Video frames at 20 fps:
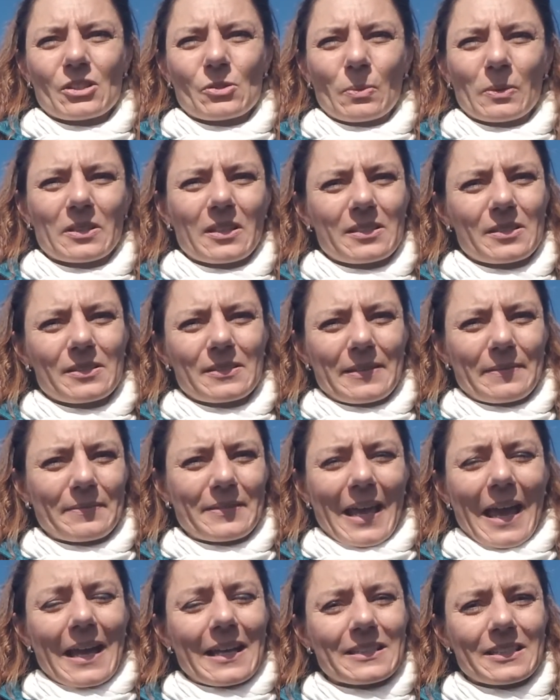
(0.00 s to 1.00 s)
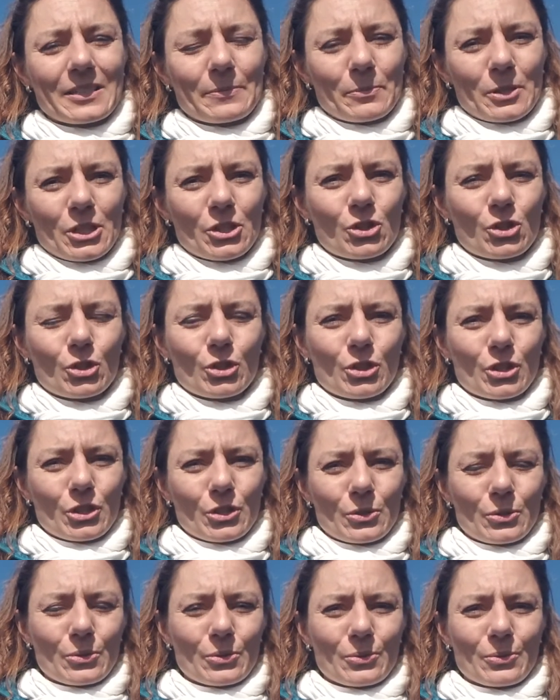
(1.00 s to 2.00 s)
What does dance mean to
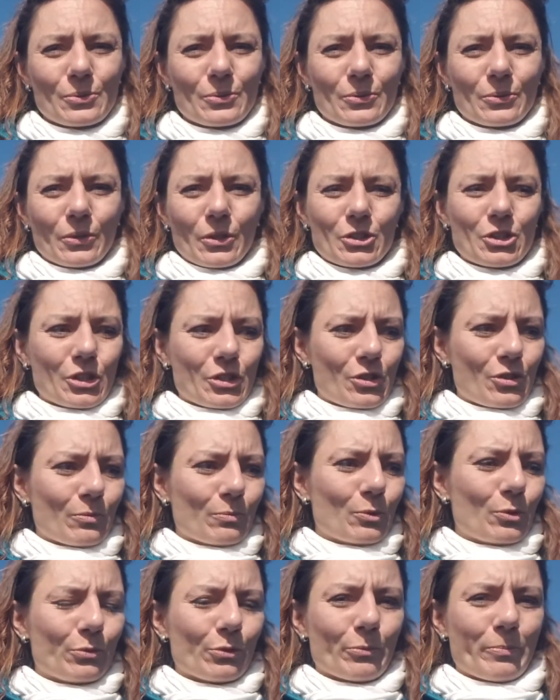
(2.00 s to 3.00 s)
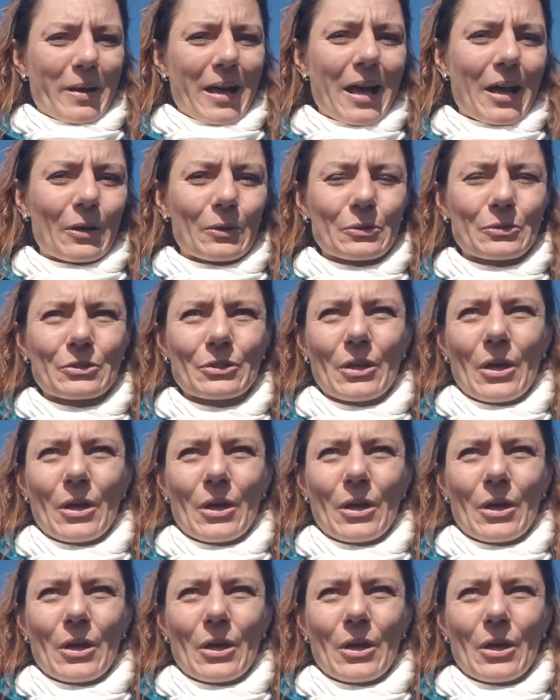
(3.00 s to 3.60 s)
you? Not just to move about,